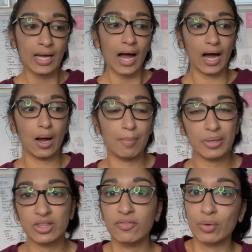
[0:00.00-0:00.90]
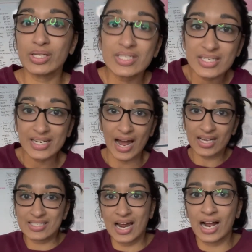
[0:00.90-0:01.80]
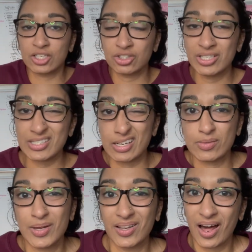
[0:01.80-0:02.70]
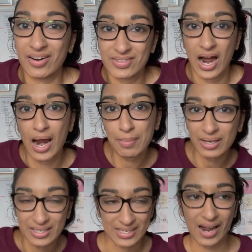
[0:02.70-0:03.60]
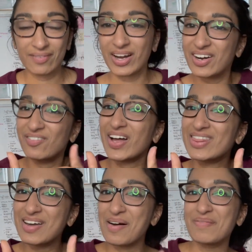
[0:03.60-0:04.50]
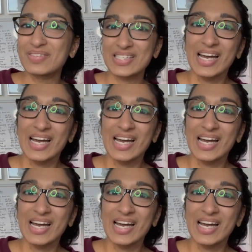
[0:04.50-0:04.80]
But the voice to text actually saves me a lot of time because I have kind of fat thumbs,